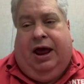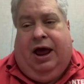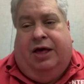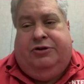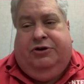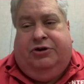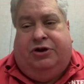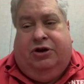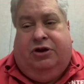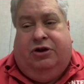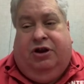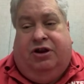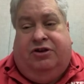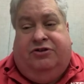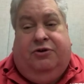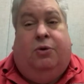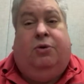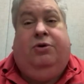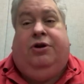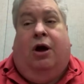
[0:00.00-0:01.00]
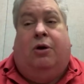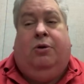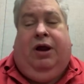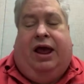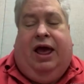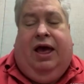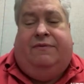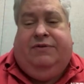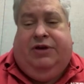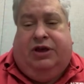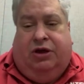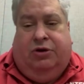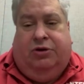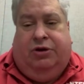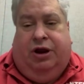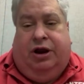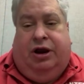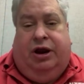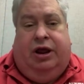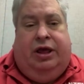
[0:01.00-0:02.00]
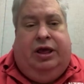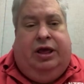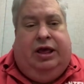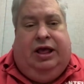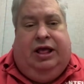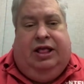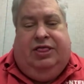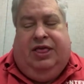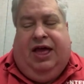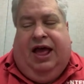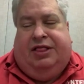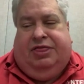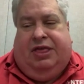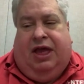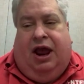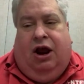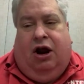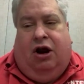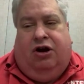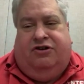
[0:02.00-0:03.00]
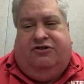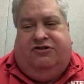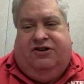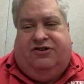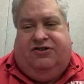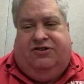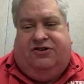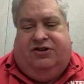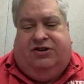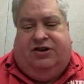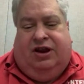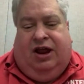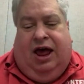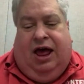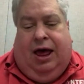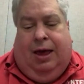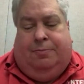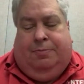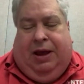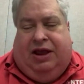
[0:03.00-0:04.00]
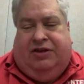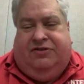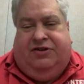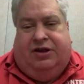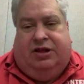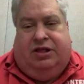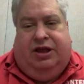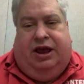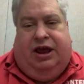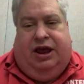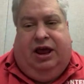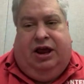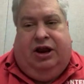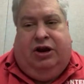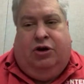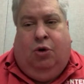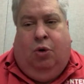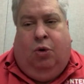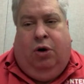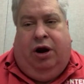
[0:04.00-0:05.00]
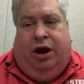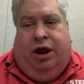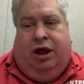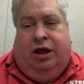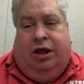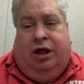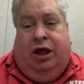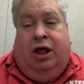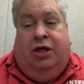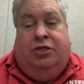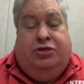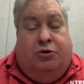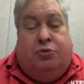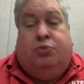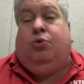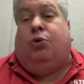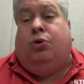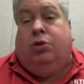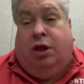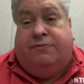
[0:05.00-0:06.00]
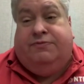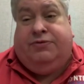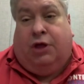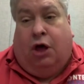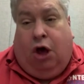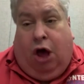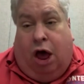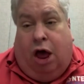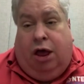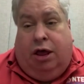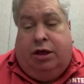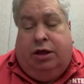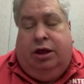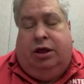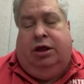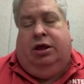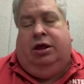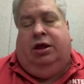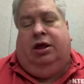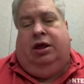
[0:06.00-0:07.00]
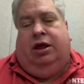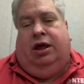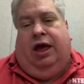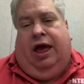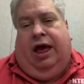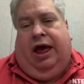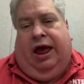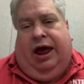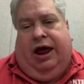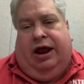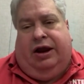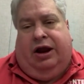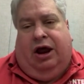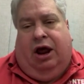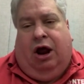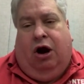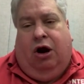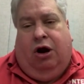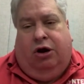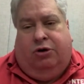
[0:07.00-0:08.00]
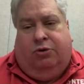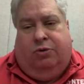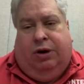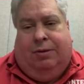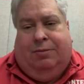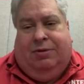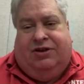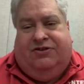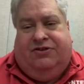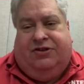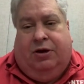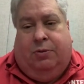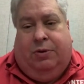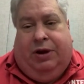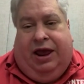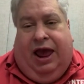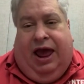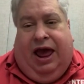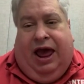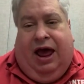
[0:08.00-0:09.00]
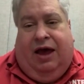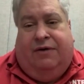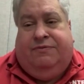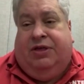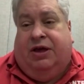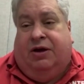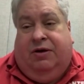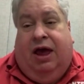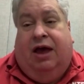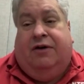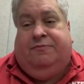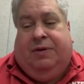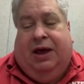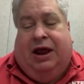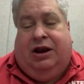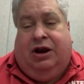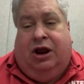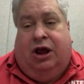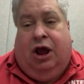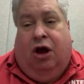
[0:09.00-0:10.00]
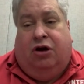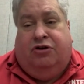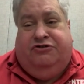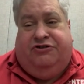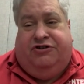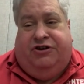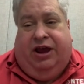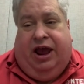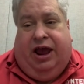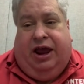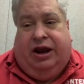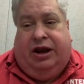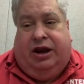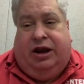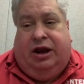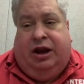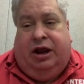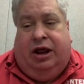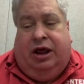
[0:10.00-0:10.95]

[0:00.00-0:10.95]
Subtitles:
other unions or don't have a union, that they are just basically ignoring the rule of law and our agreements that we have that have been negotiated,